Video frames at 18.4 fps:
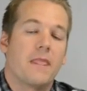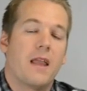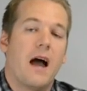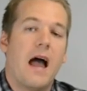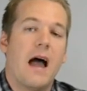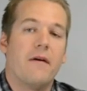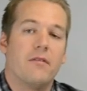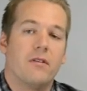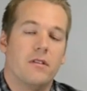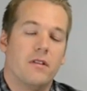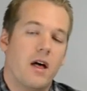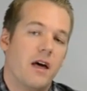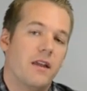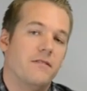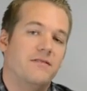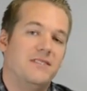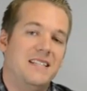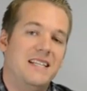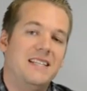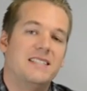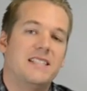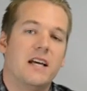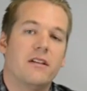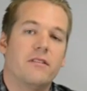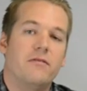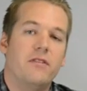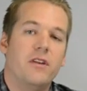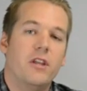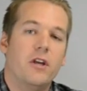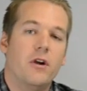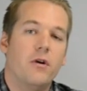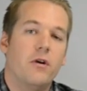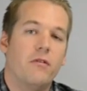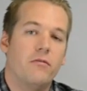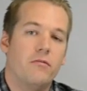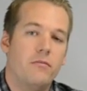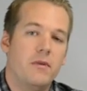I have a lot of detailed
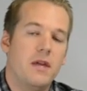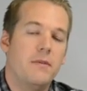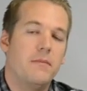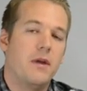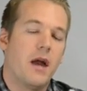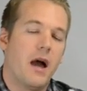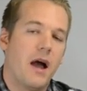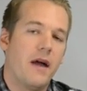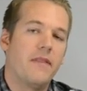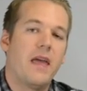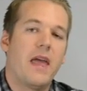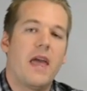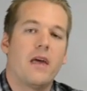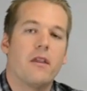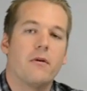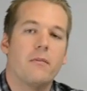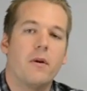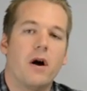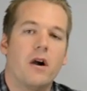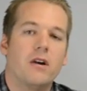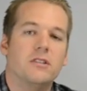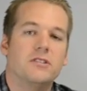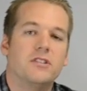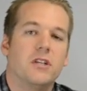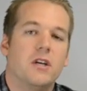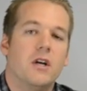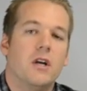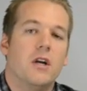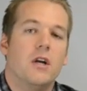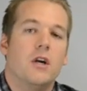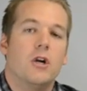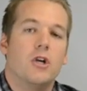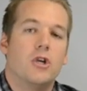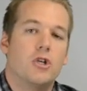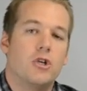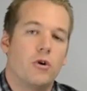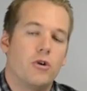video of me behind the handlebars
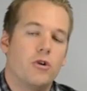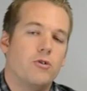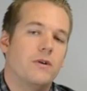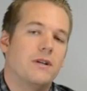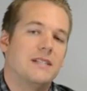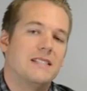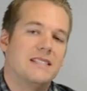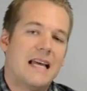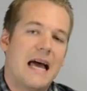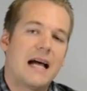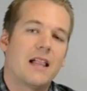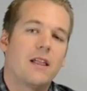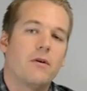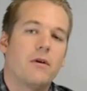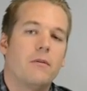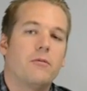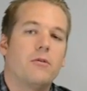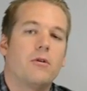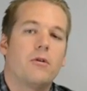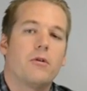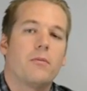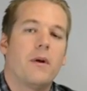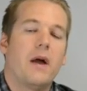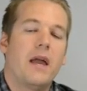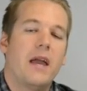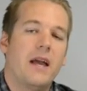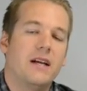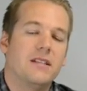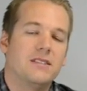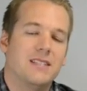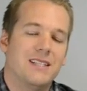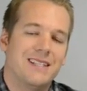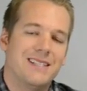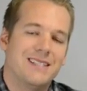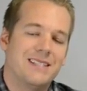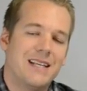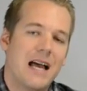showing you exactly what I'm doing with my hands,
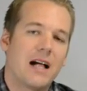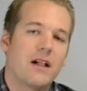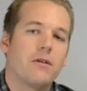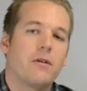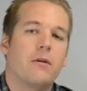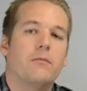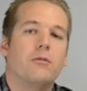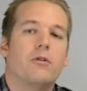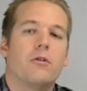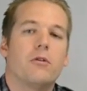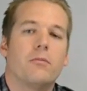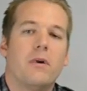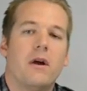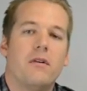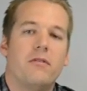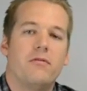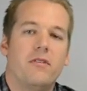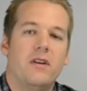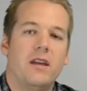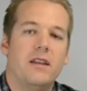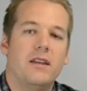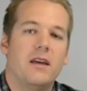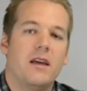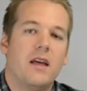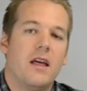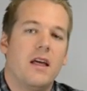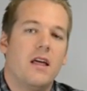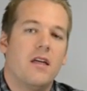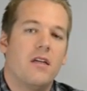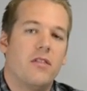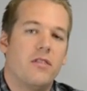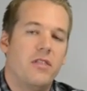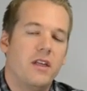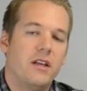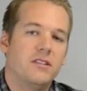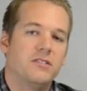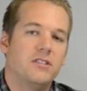exactly what I'm doing with my feet,
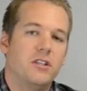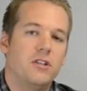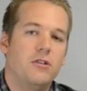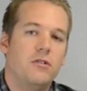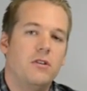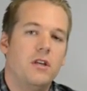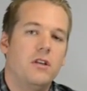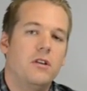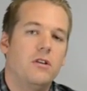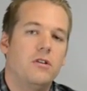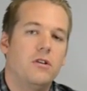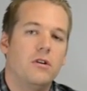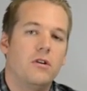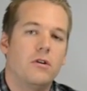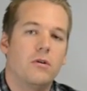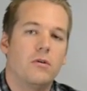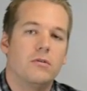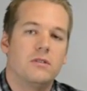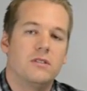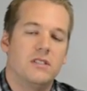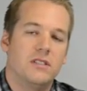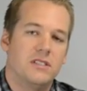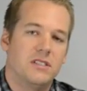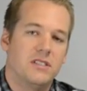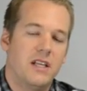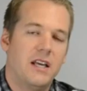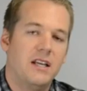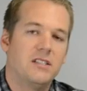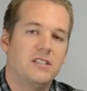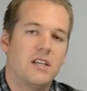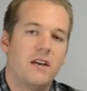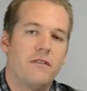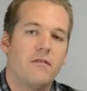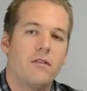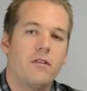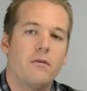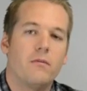things that you need to do to stay
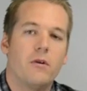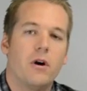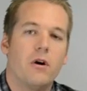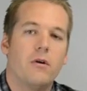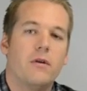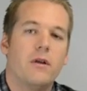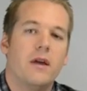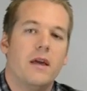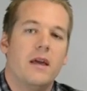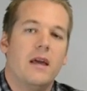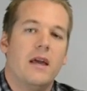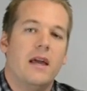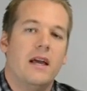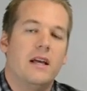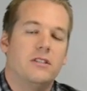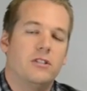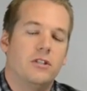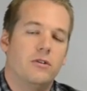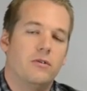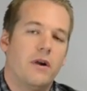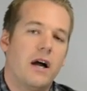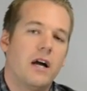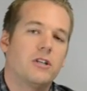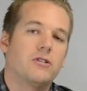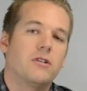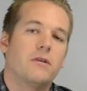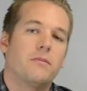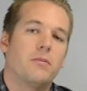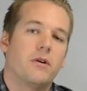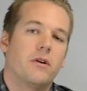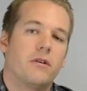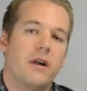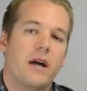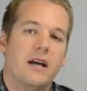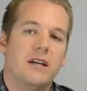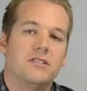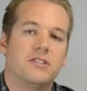safe on the road and to gradually
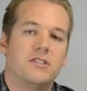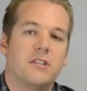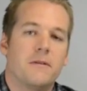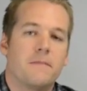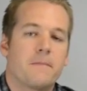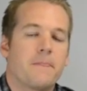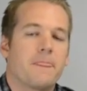progress.